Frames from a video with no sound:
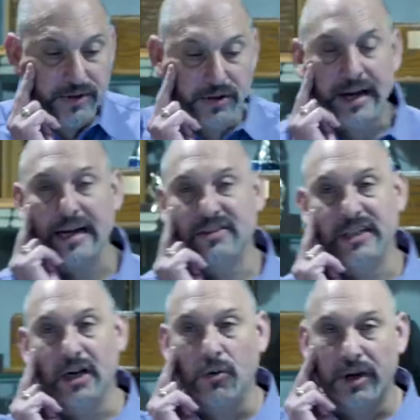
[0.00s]
guys
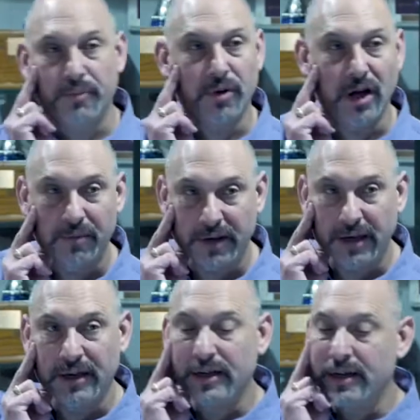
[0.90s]
deal with
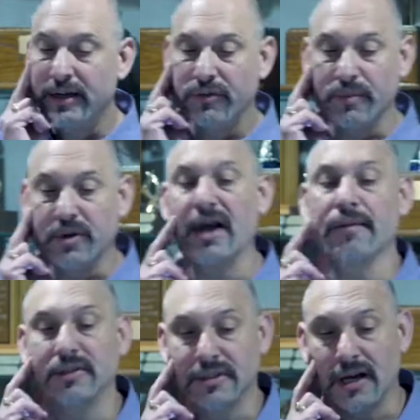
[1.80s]
probably from time
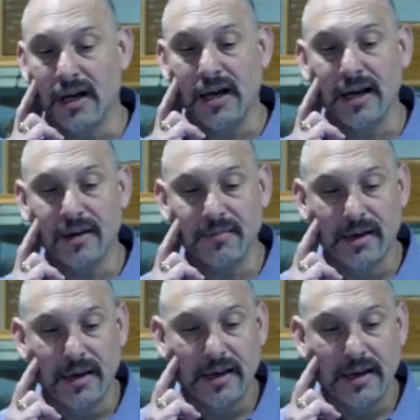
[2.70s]
to time.